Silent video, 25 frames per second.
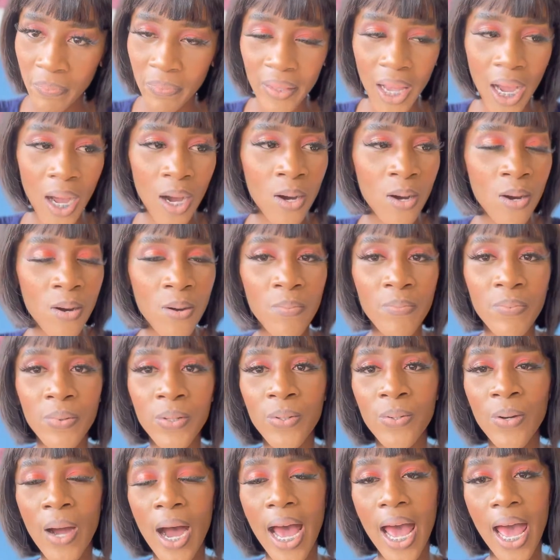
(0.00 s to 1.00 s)
I hope
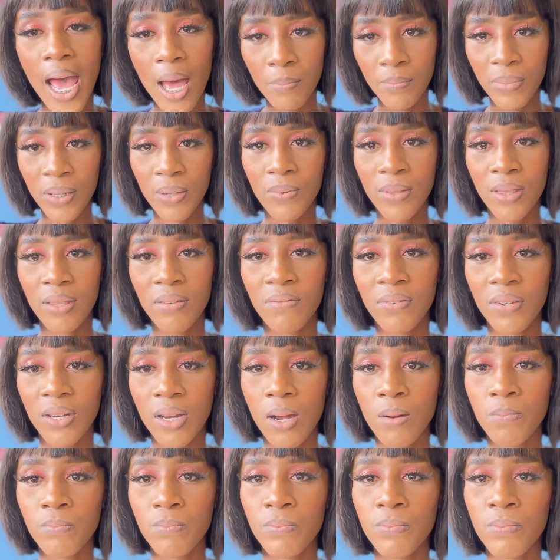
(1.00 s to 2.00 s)
you are happy with the
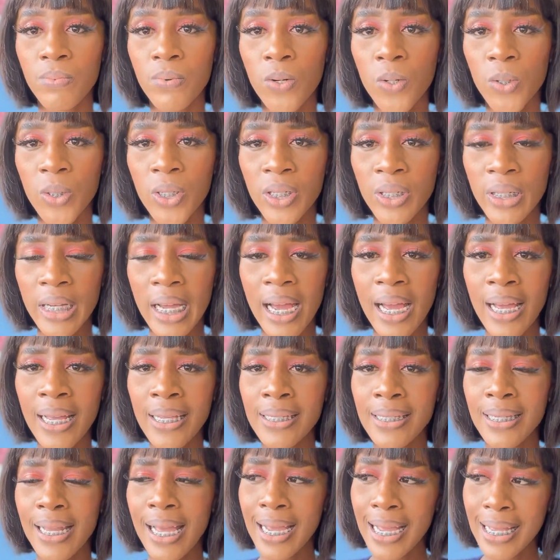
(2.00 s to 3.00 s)
video I brought to you guys.
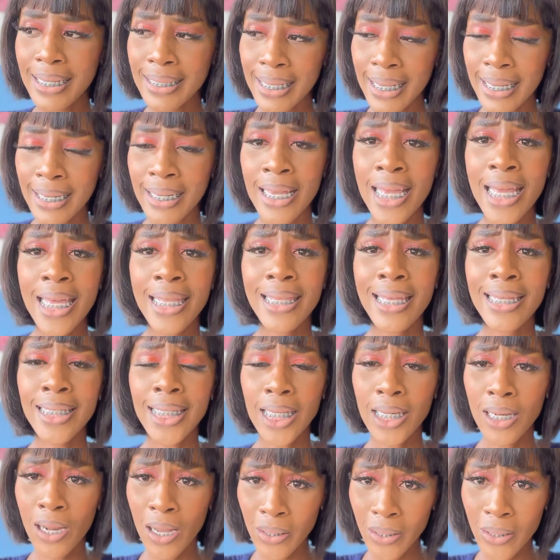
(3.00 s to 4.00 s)
Like I said, there's a
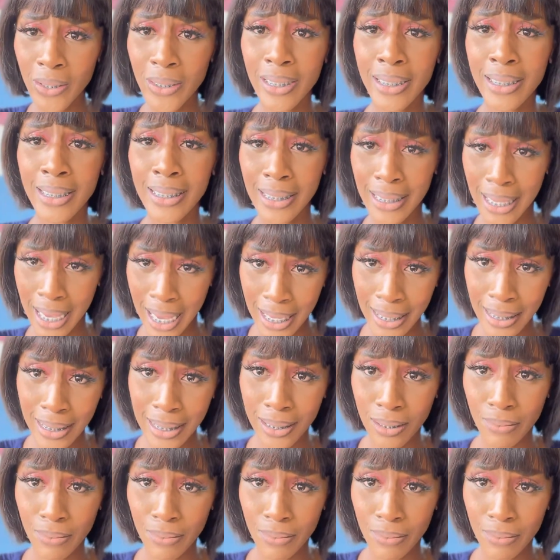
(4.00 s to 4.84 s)
lot to discuss